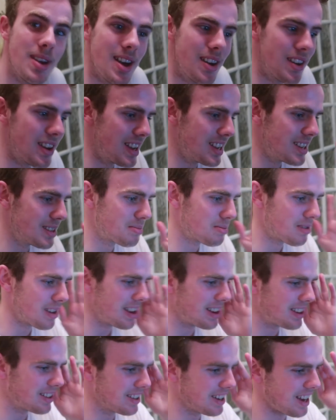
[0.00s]
meal is
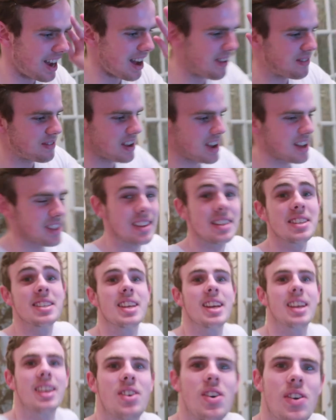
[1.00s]
pretty good. I found this
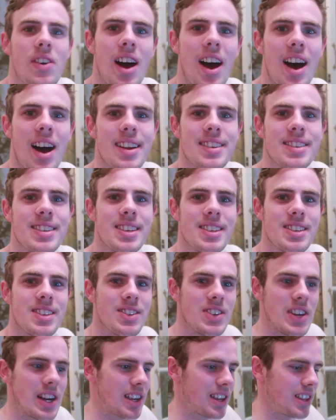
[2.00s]
thing called Hunter's
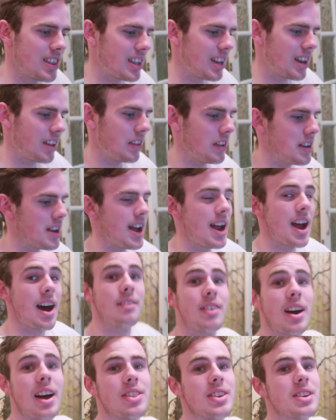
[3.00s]
Chicken the other day.
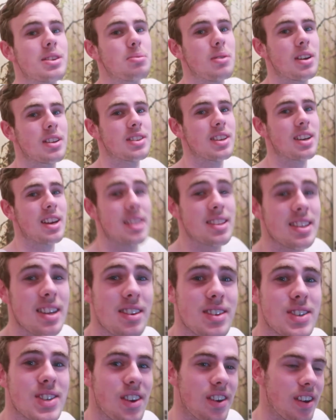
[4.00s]
I've had this once and I
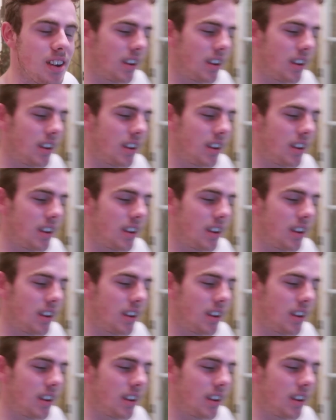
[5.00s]
didn't show